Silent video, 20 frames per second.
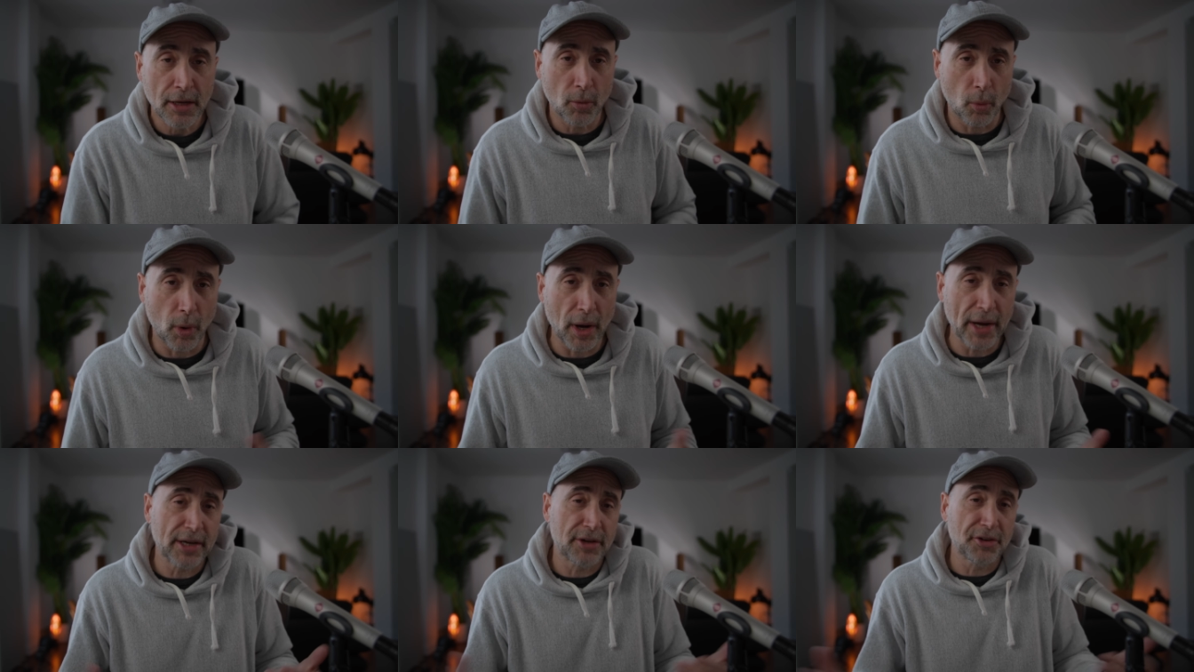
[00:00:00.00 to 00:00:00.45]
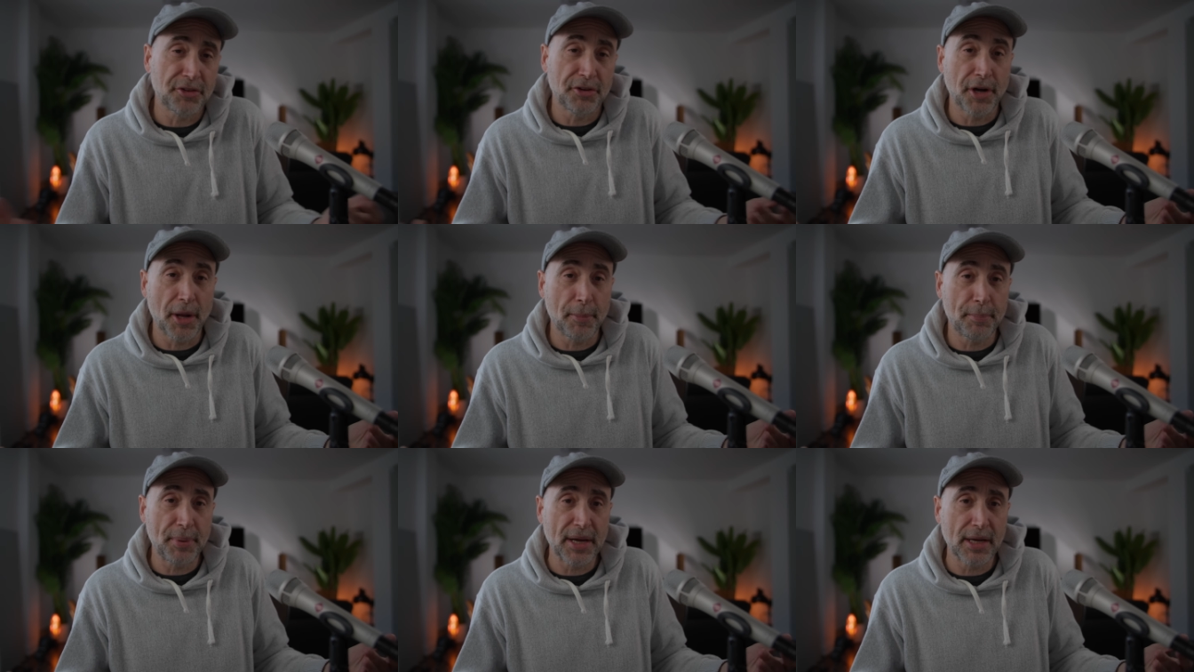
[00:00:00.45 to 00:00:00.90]
Why? Because they're
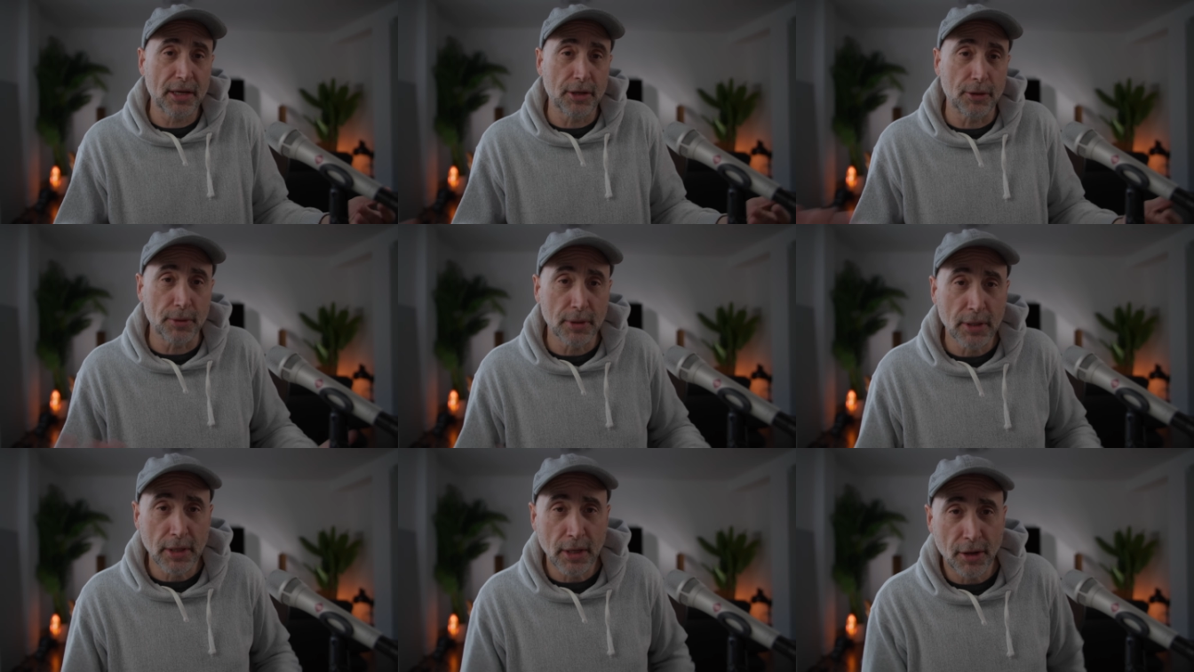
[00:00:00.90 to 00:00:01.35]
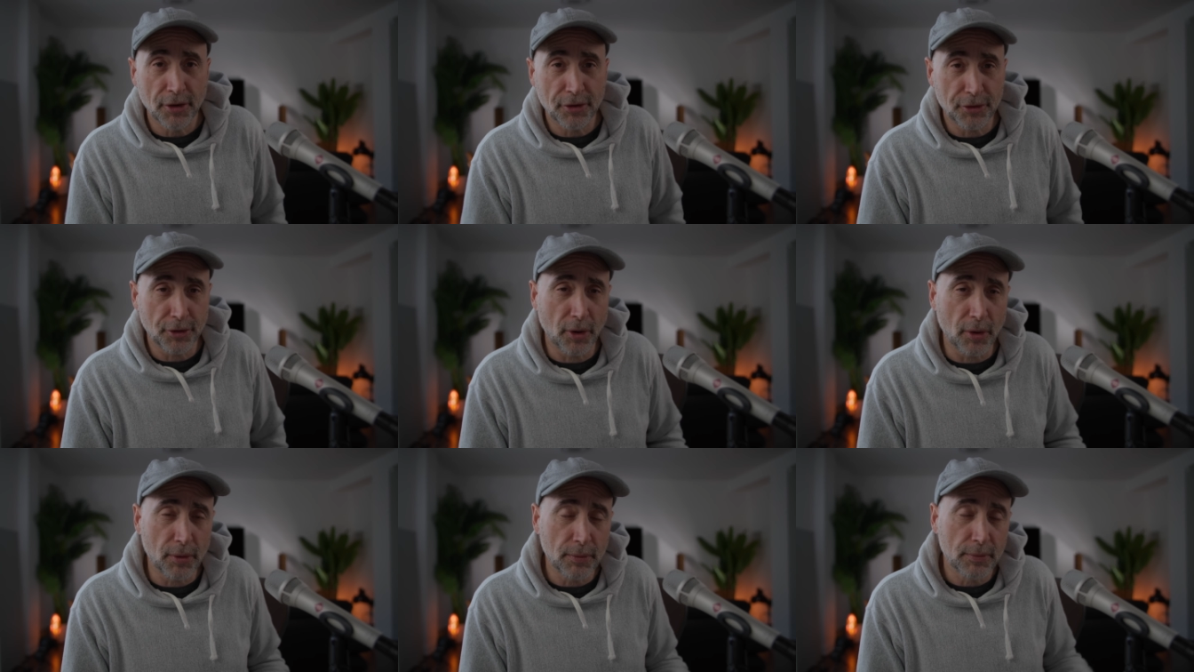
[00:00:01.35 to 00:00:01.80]
not paying you.
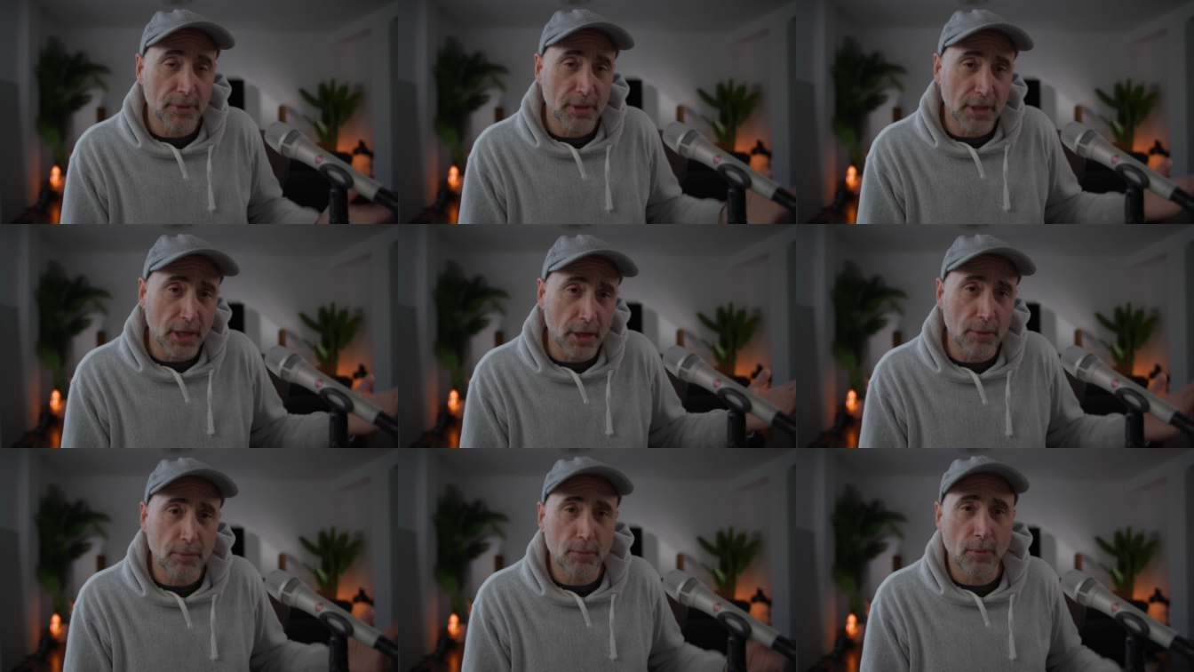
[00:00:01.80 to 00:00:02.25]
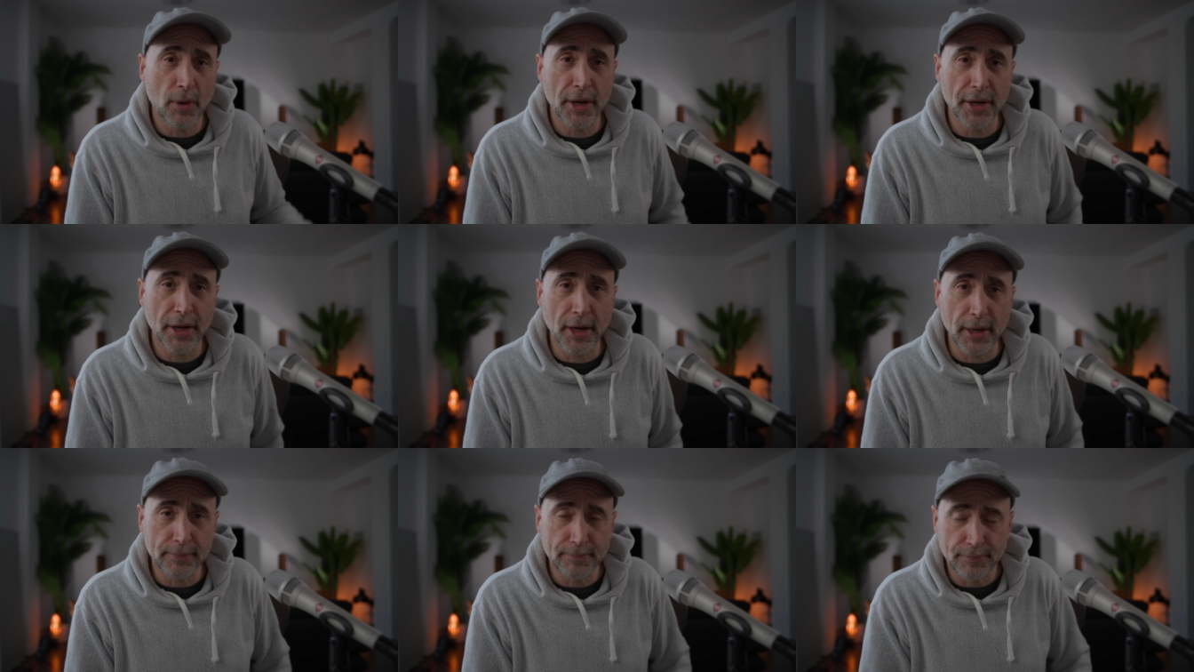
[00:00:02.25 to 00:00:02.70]
So, you know, why
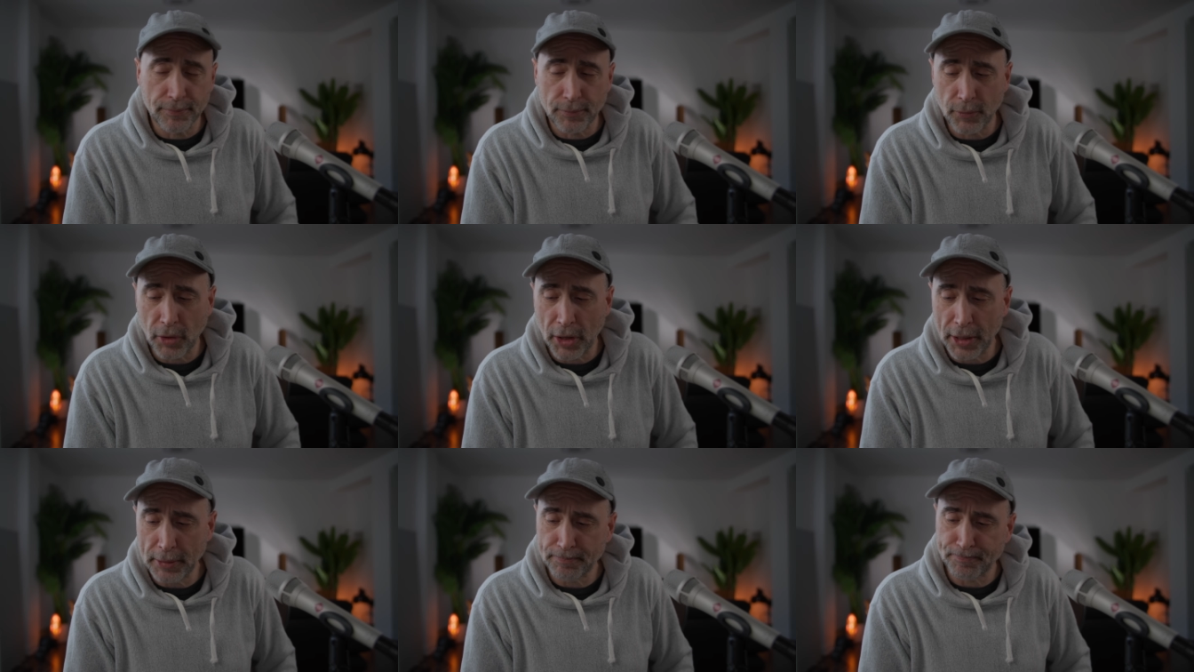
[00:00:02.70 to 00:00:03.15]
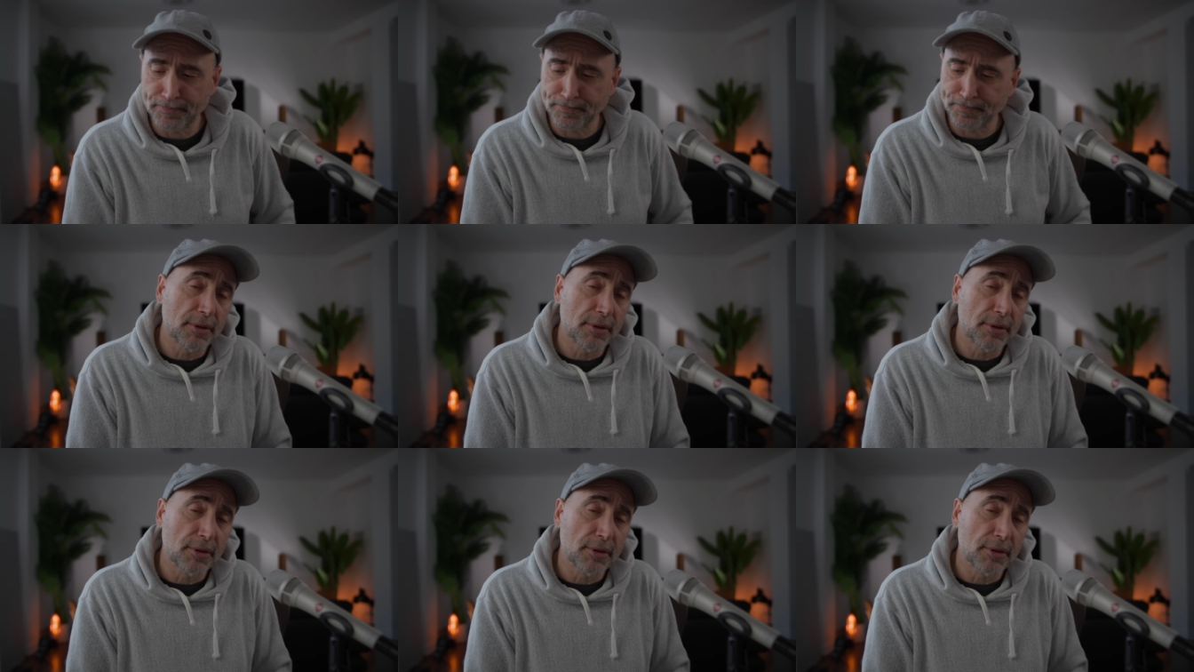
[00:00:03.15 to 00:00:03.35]
not, right?